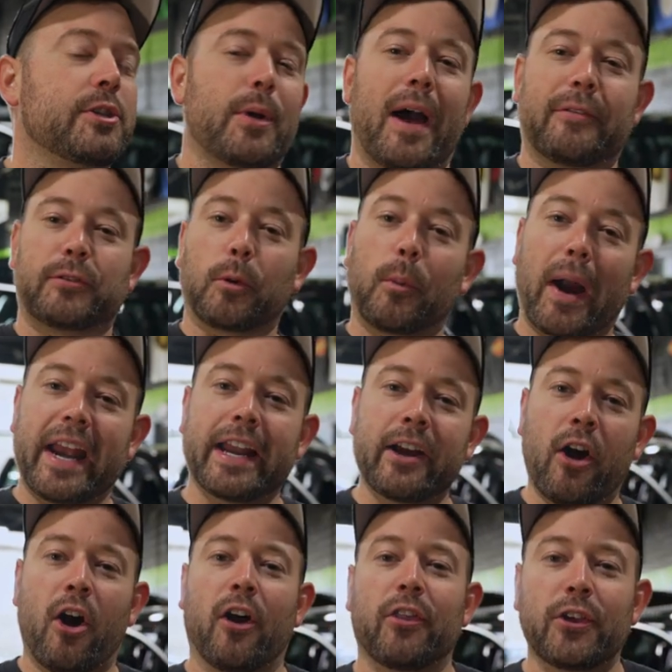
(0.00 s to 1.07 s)
So after waiting
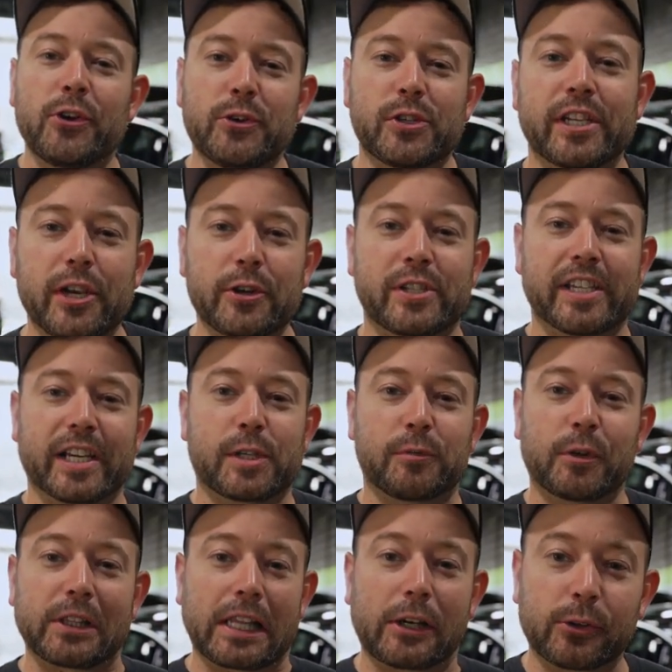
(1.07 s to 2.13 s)
on the new Z06
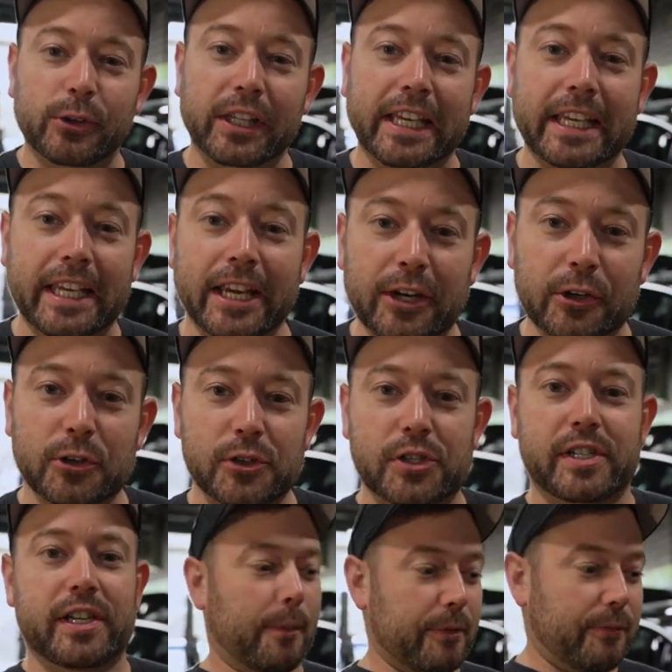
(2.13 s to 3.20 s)
for literally
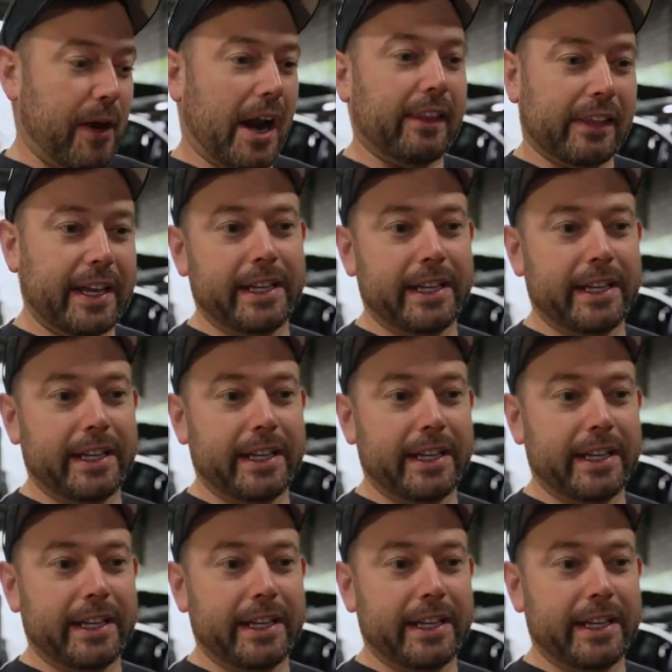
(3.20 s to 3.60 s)
years, we finally